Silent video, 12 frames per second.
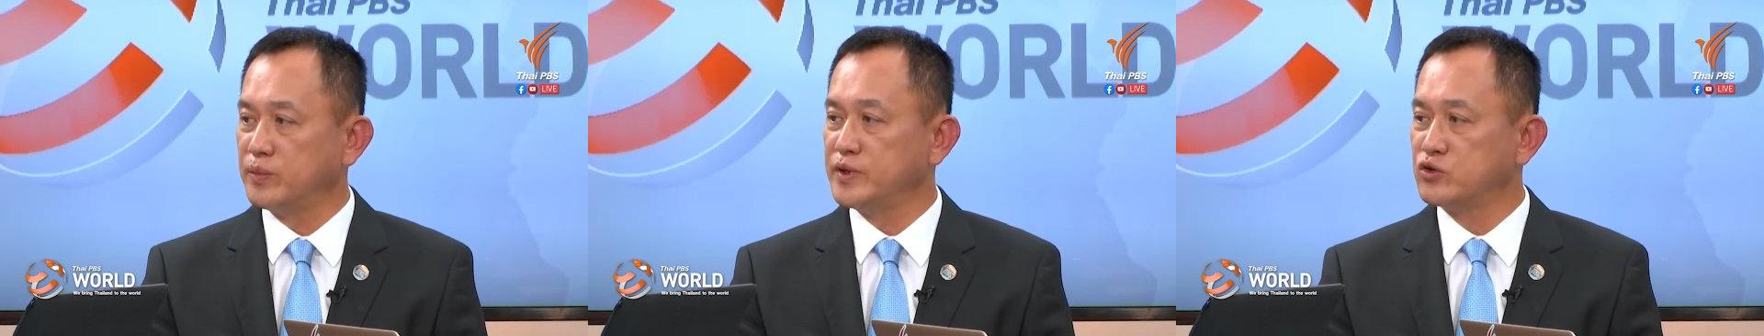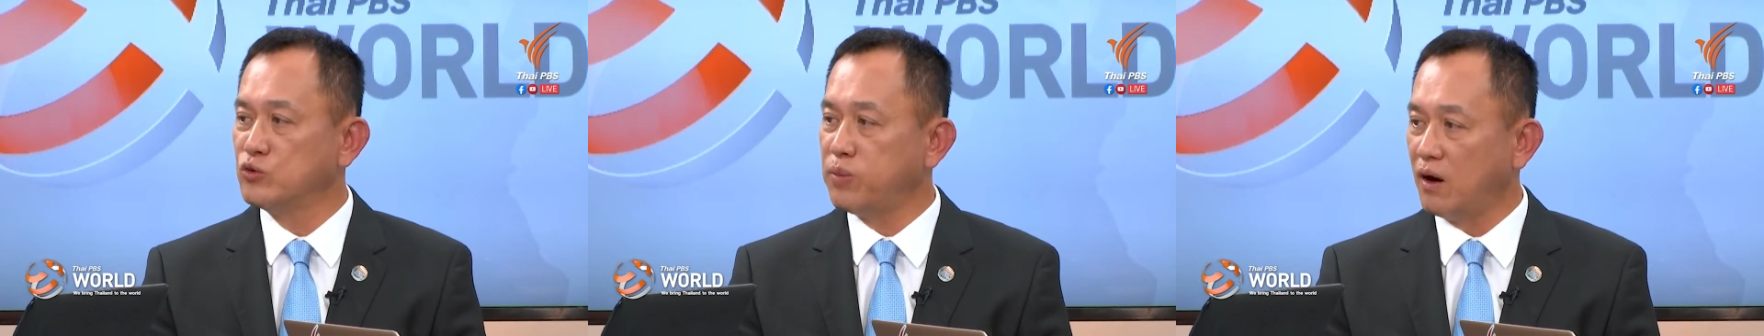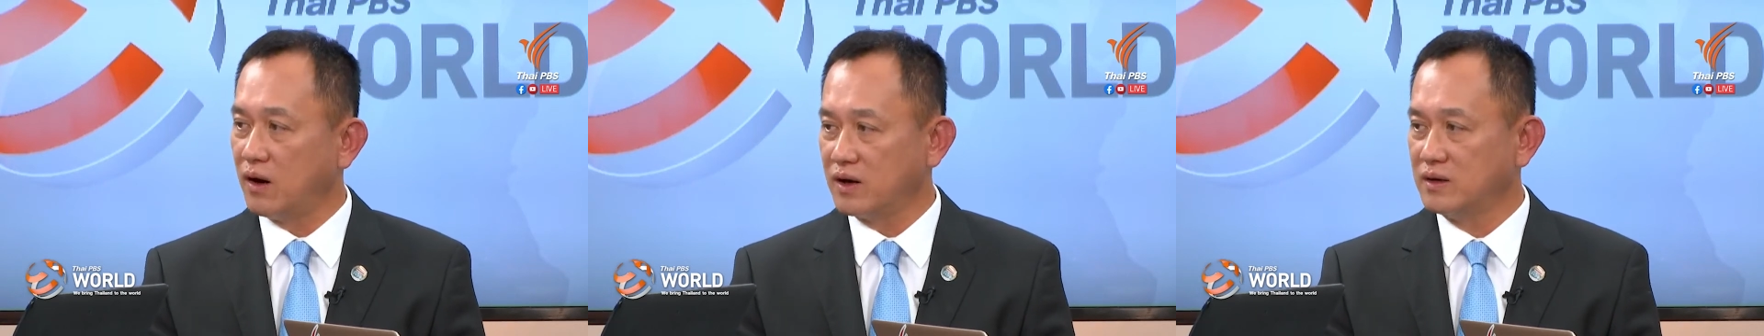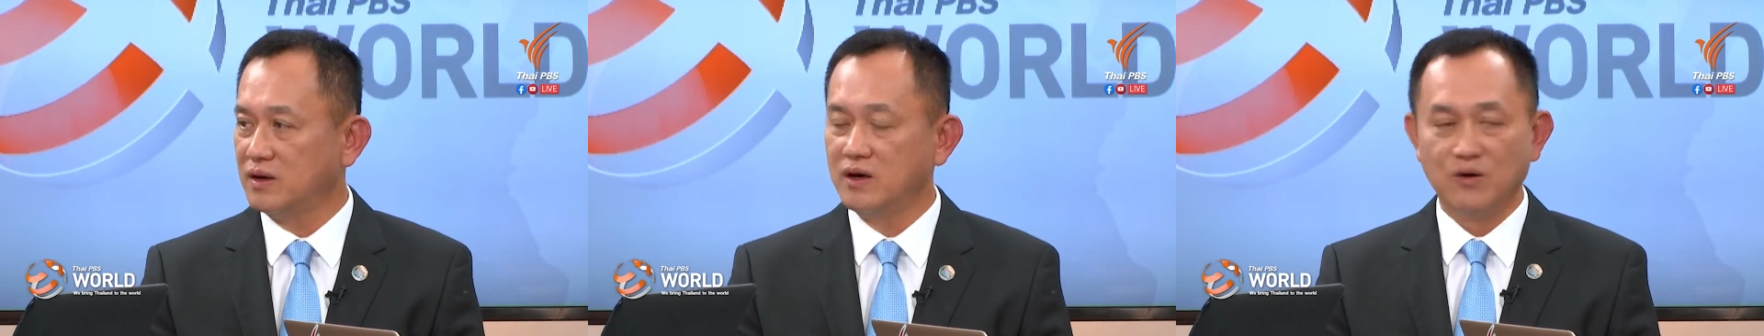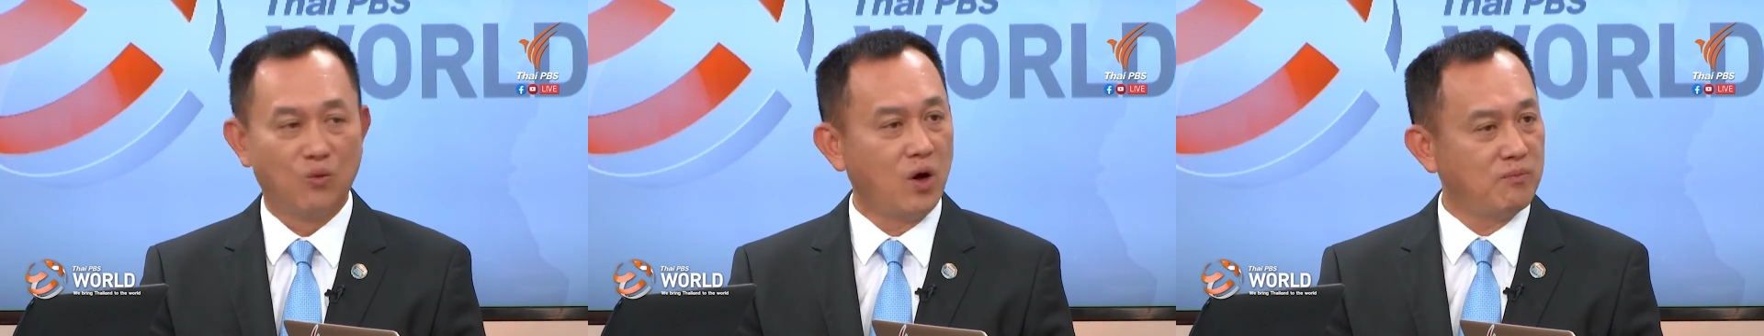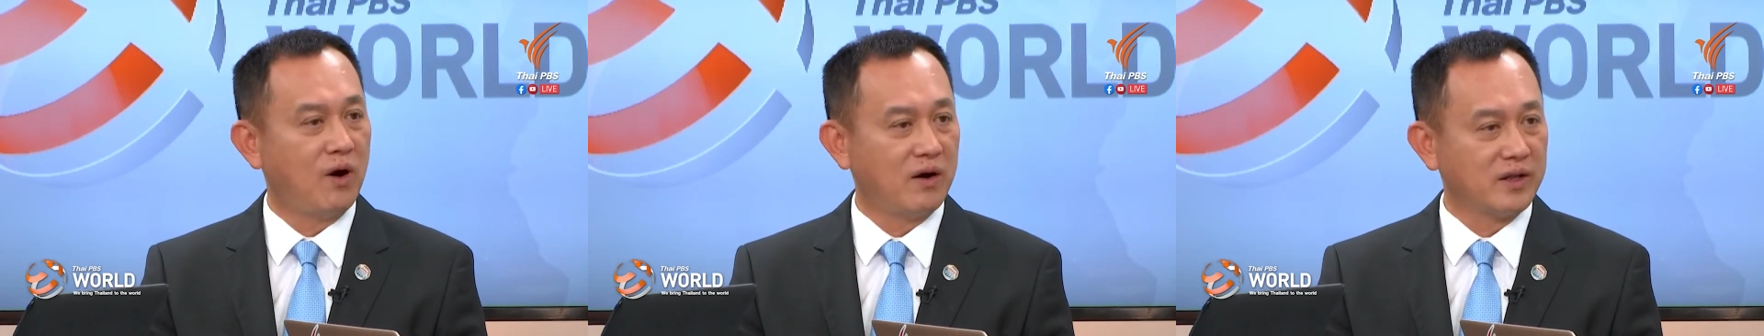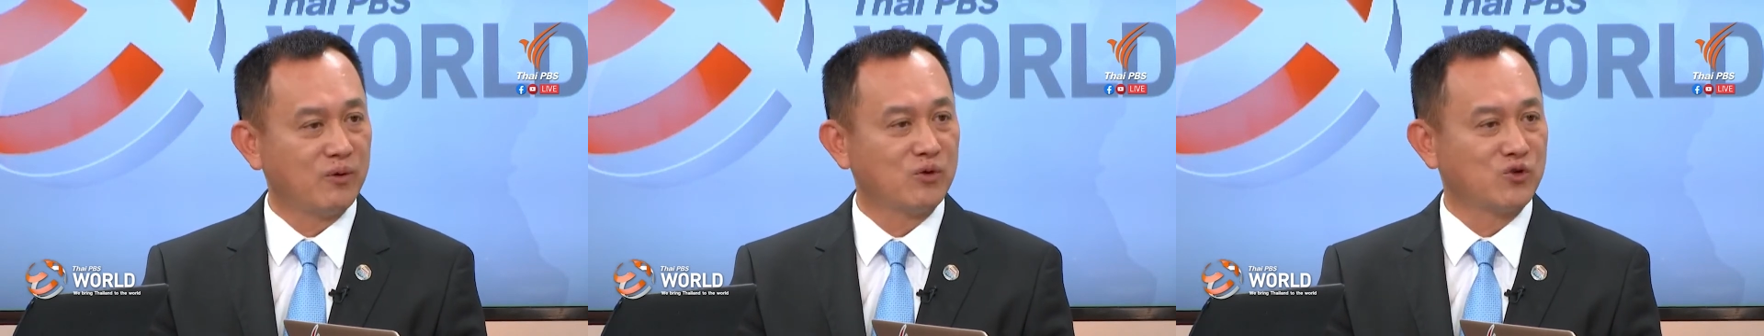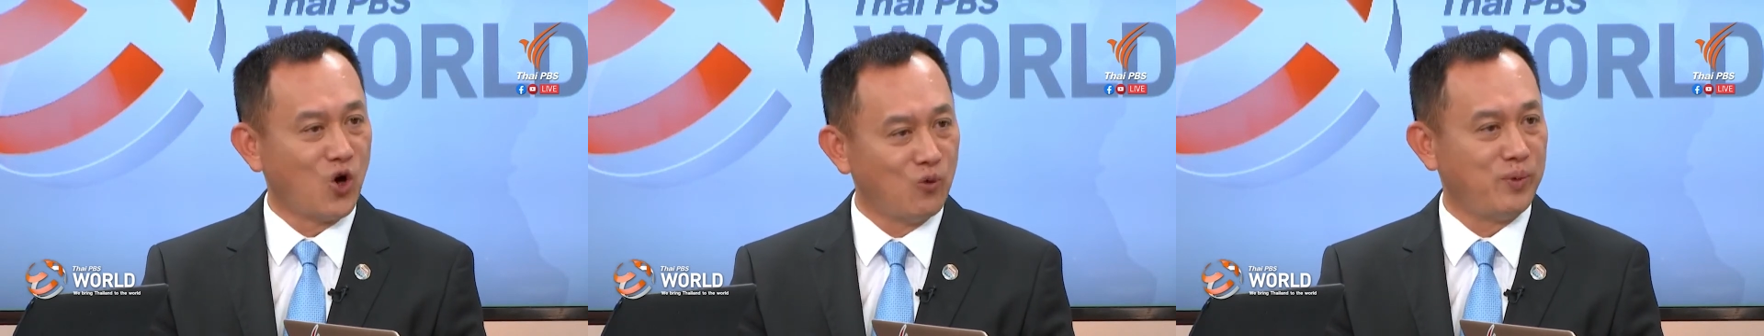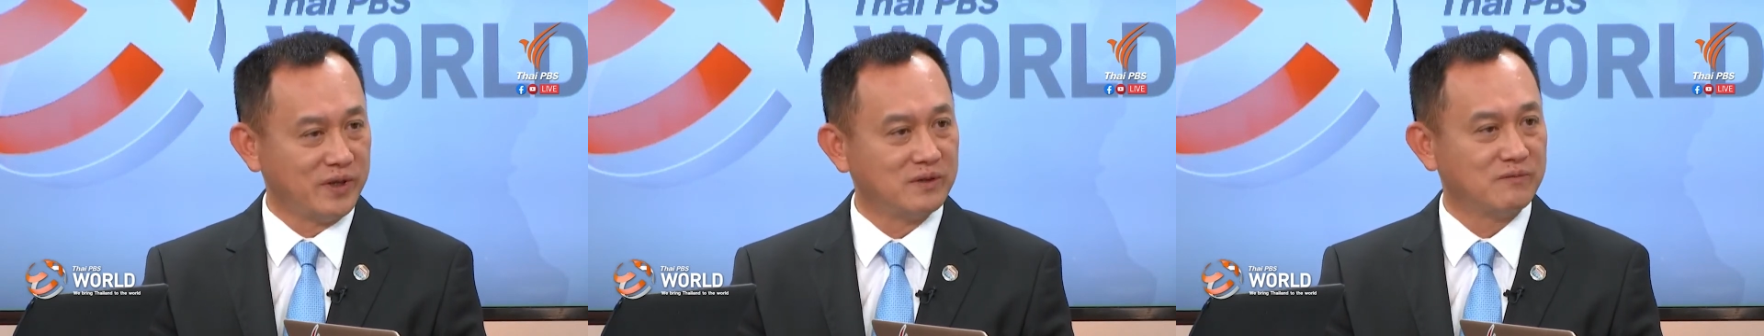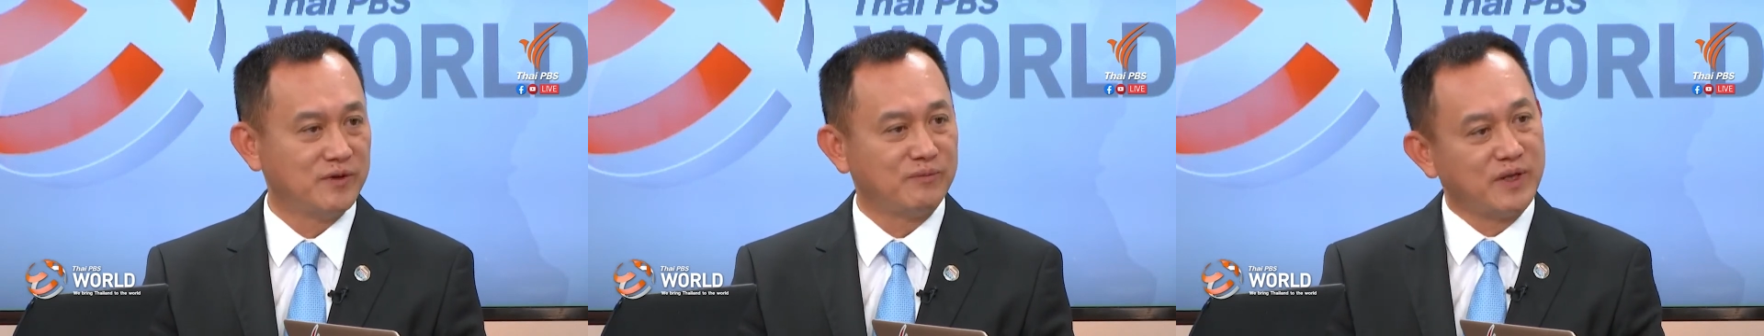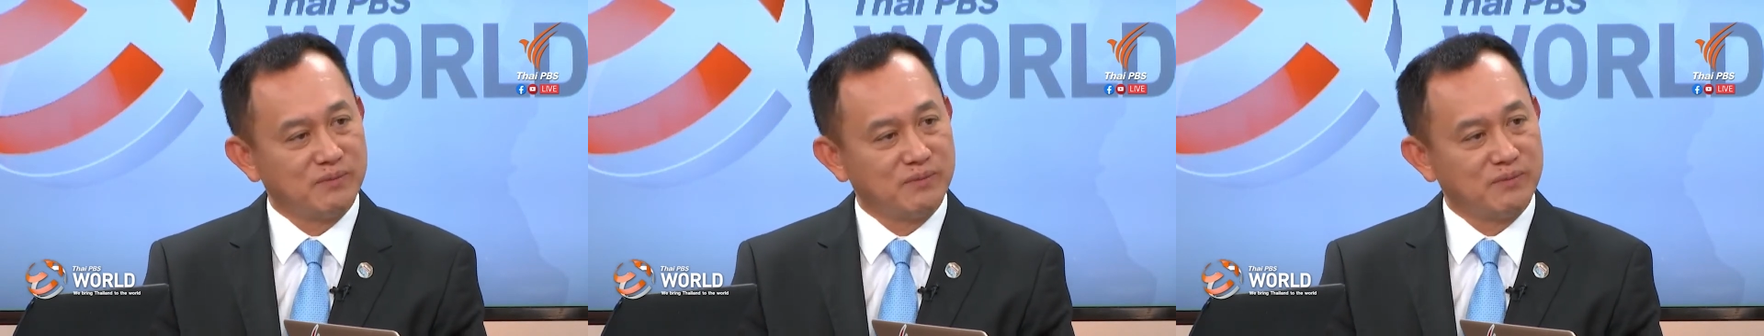be two parts. one part they want to open 50%,